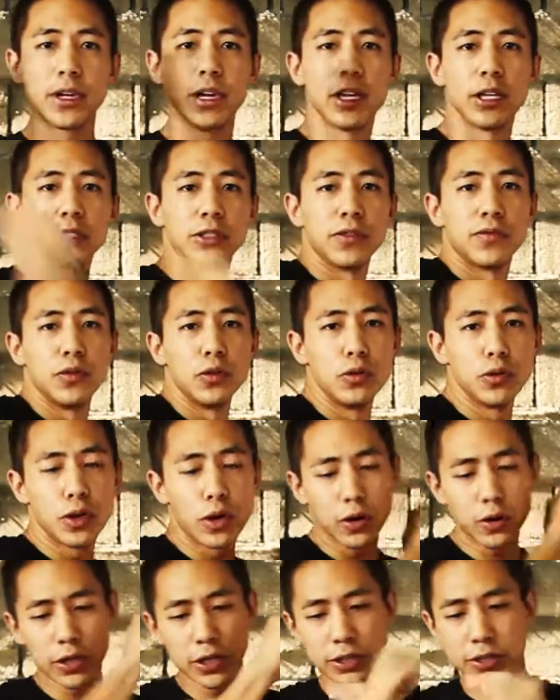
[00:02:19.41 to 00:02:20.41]
So if you
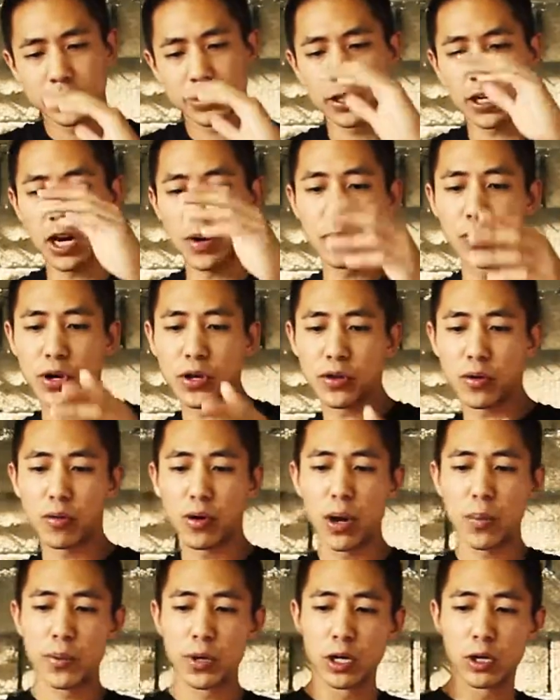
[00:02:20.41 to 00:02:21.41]
notice, I bring the
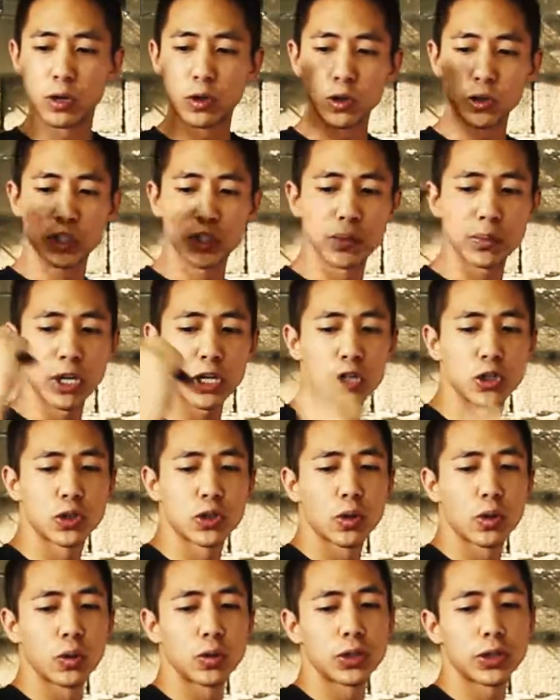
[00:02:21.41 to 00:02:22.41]
weapon close to my
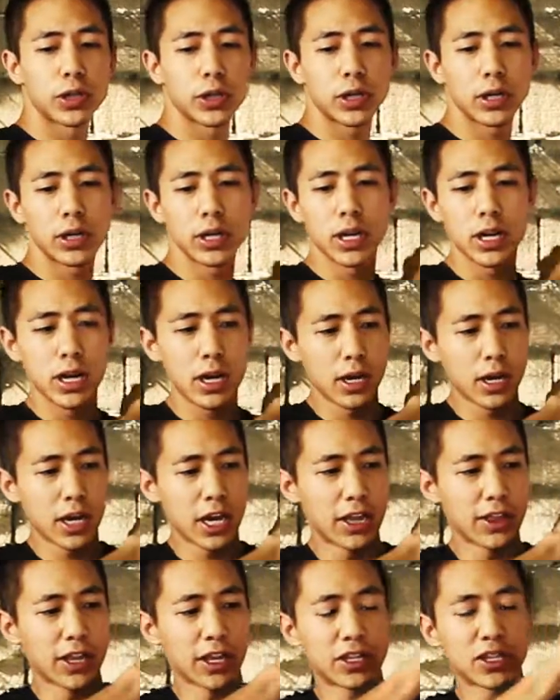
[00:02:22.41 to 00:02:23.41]
shoulder
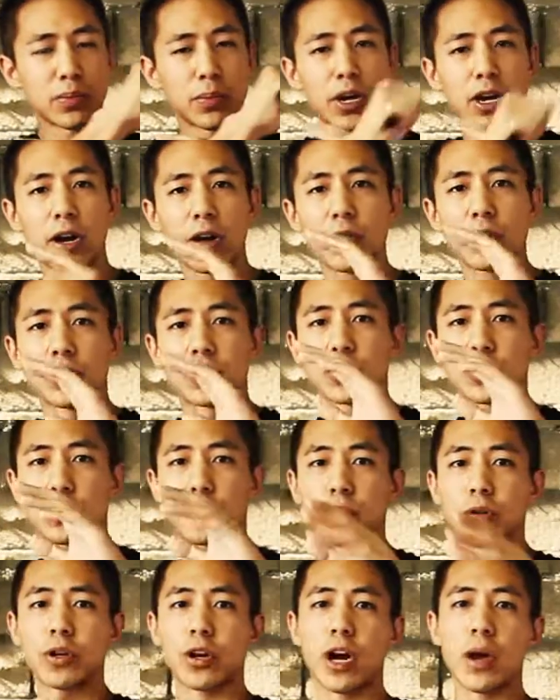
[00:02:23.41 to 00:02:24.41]
and then to my other
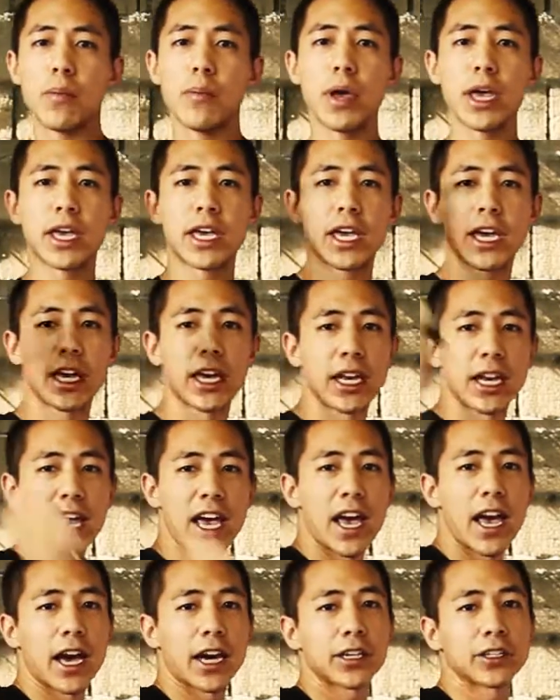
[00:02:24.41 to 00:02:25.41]
shoulder. I'm making an
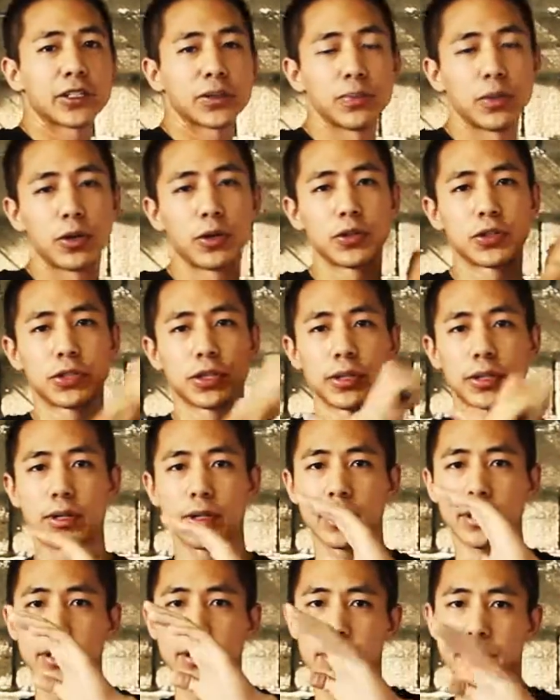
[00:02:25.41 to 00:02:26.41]
X motion.
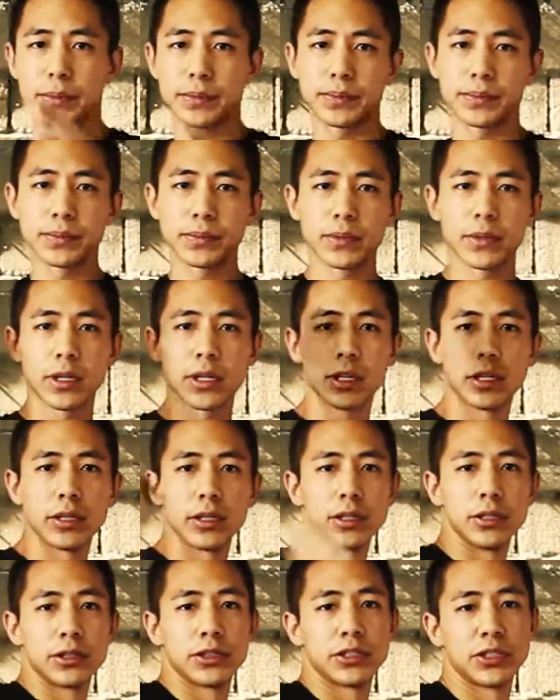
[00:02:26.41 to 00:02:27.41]

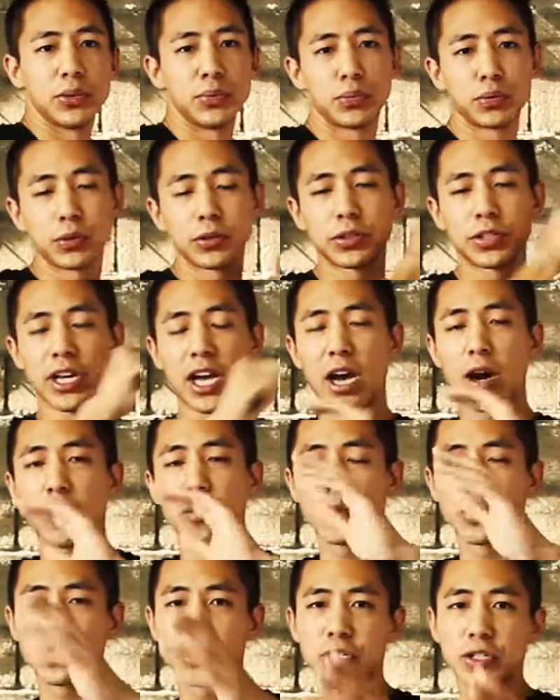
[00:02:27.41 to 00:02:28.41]
Simple
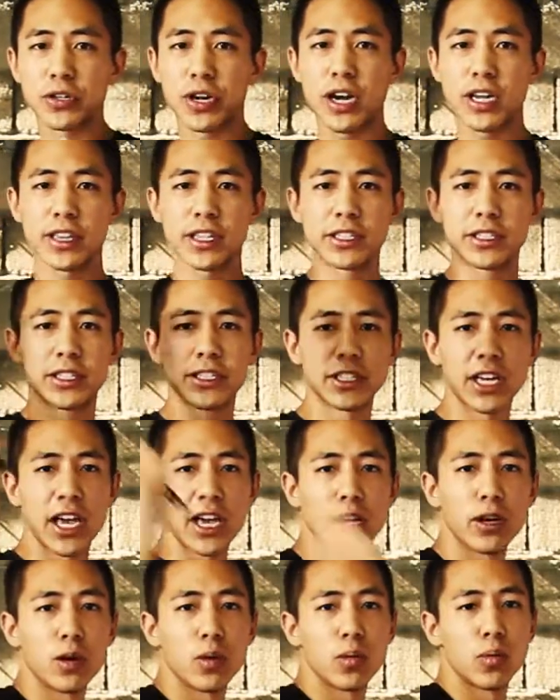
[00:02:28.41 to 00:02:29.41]
downward strike. This is
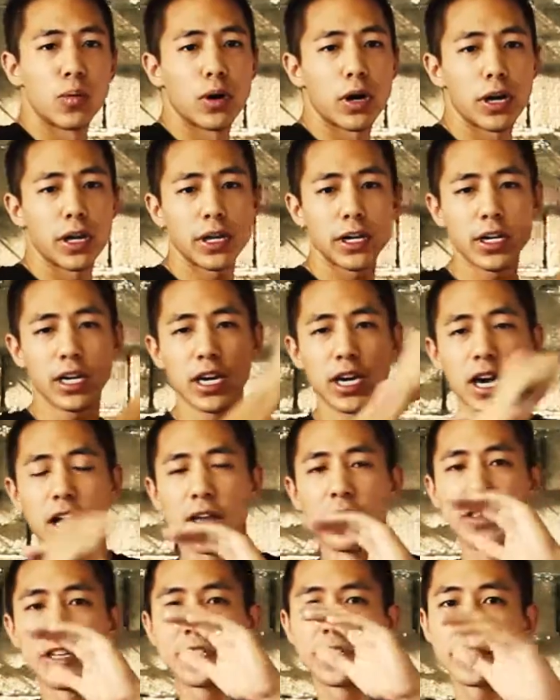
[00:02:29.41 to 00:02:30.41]
angle 1
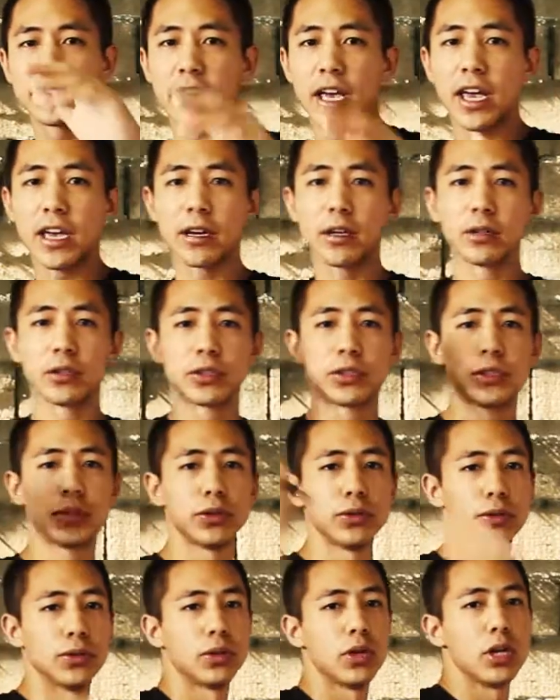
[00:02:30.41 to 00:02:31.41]
and this is angle 2.